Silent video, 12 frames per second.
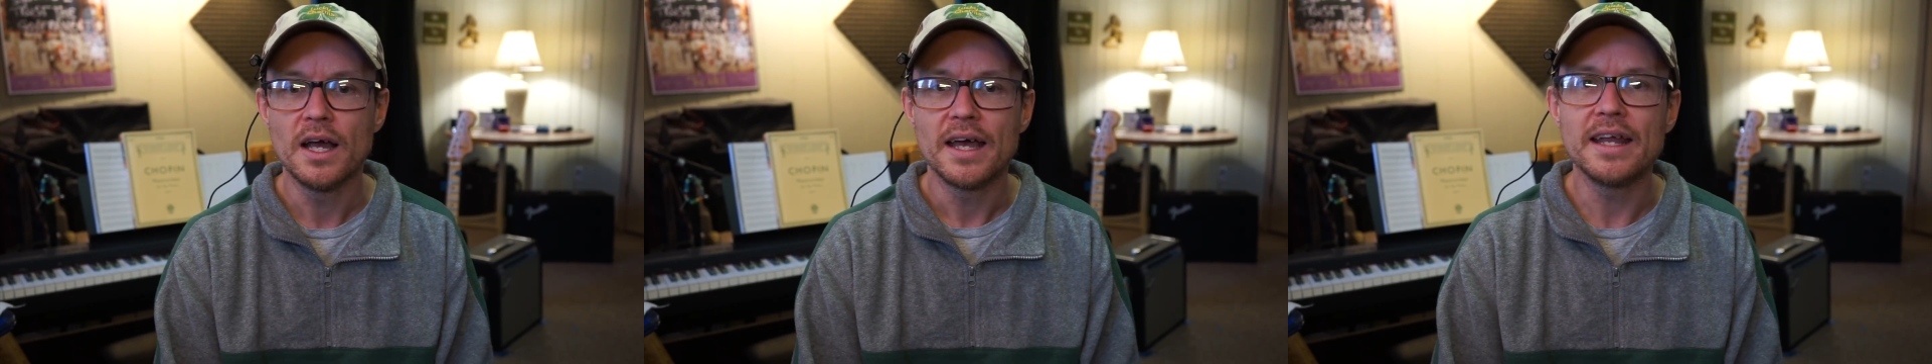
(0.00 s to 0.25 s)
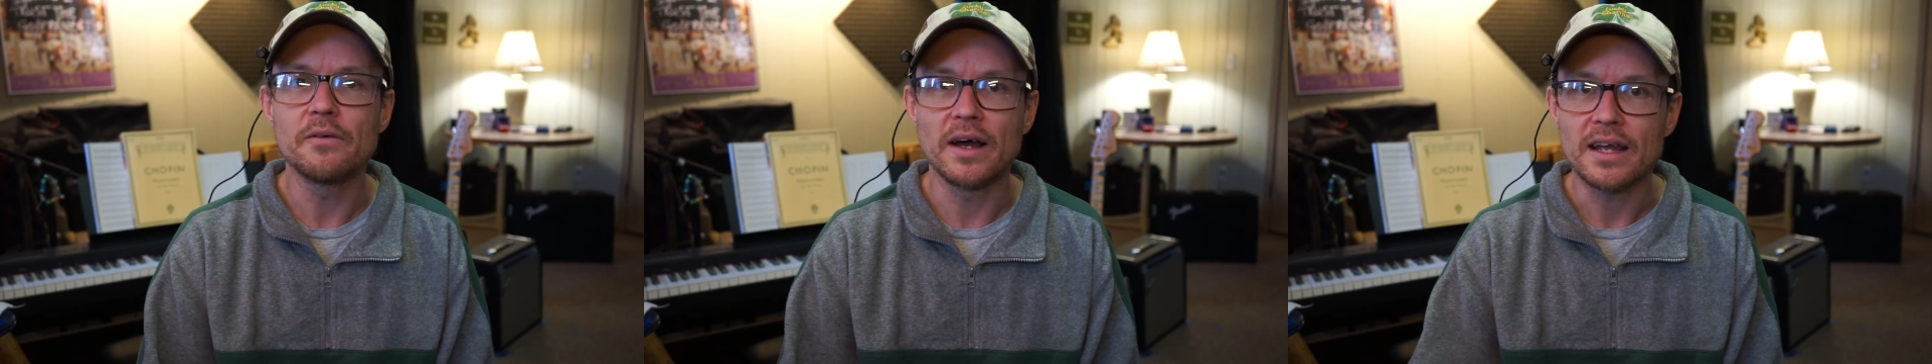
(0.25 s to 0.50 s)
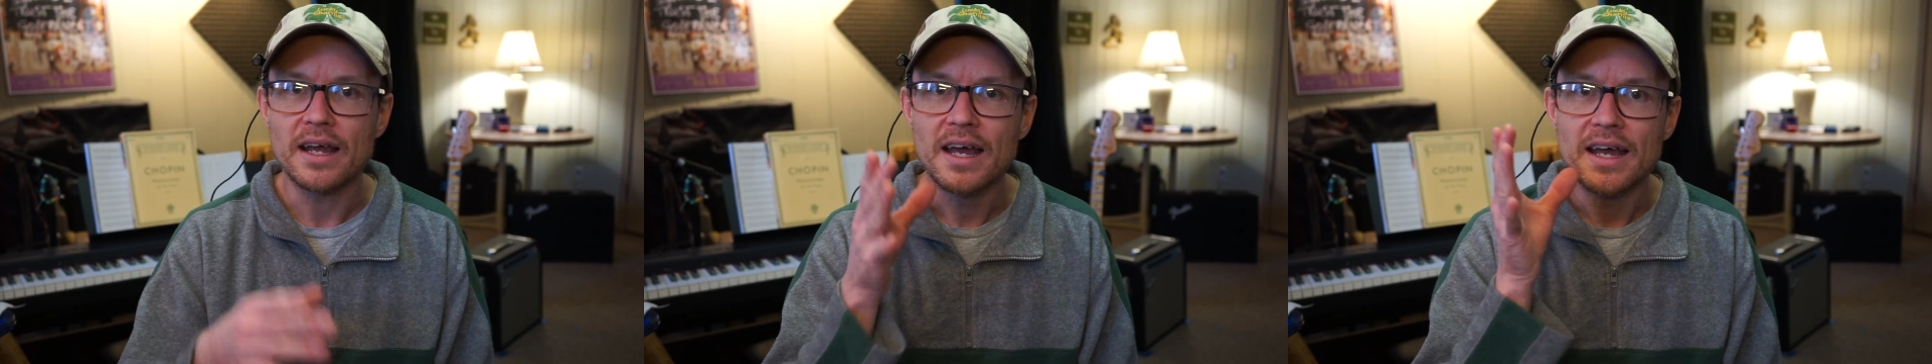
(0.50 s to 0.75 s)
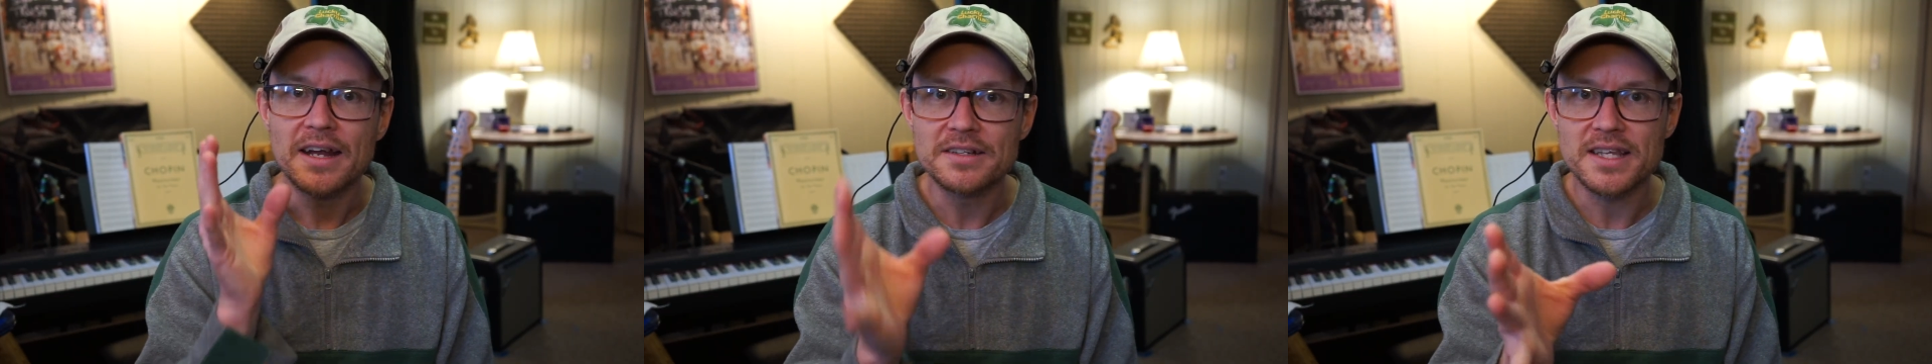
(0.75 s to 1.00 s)
Anyway,
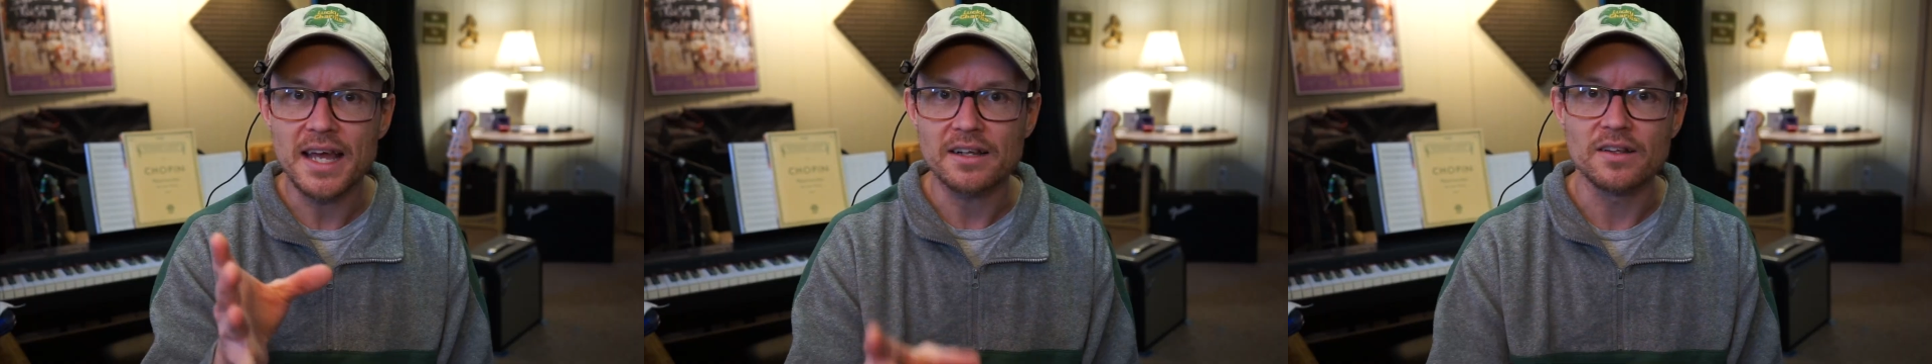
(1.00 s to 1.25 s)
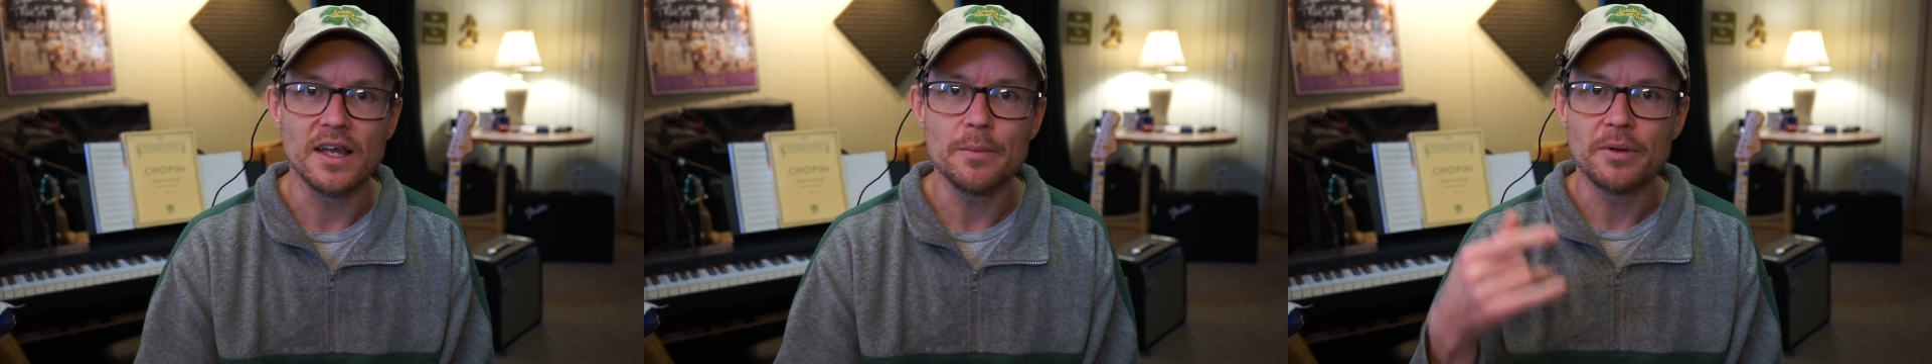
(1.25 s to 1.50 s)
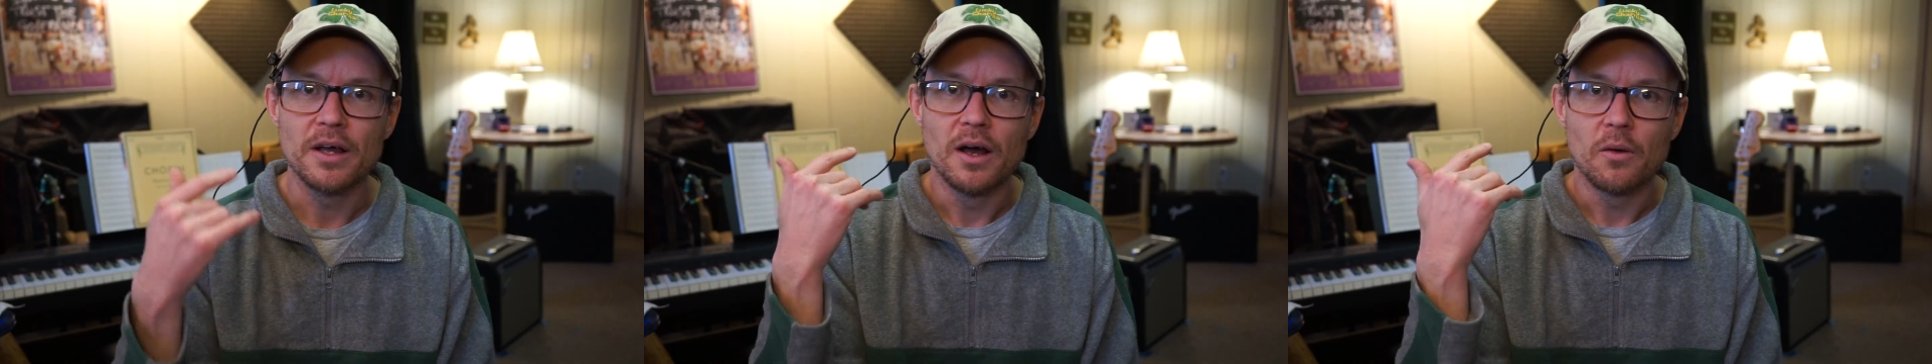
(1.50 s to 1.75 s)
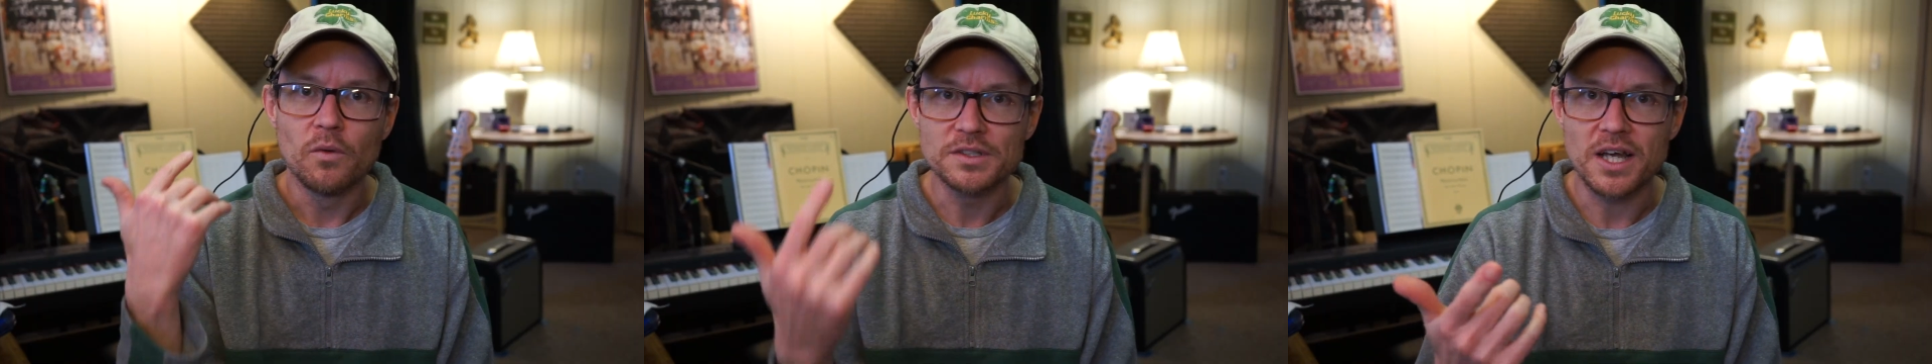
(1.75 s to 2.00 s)
here's that clip.
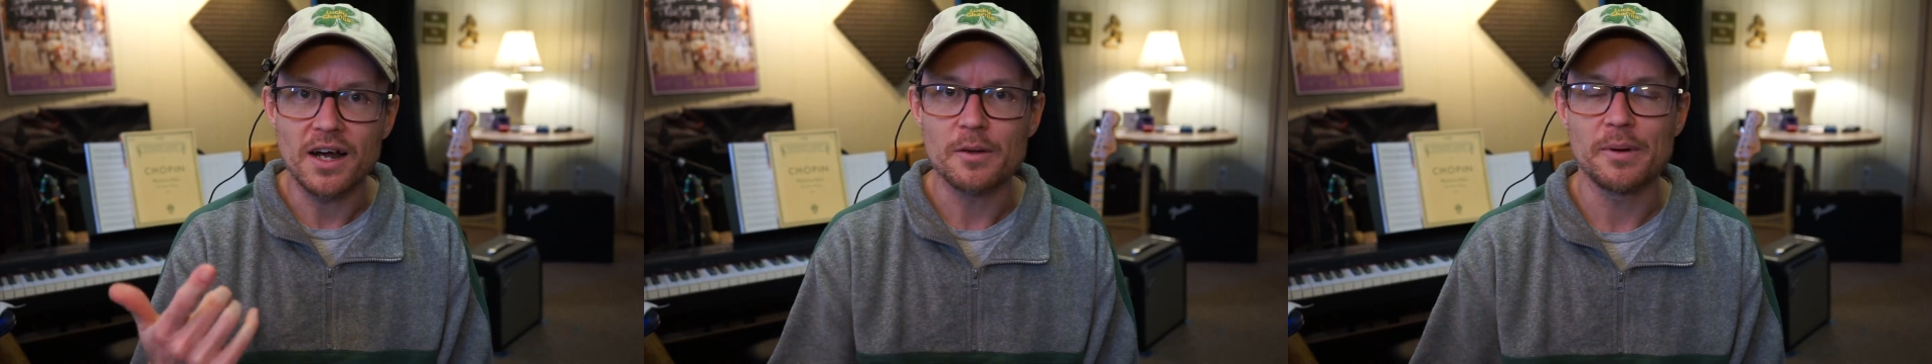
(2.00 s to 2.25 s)
We'll talk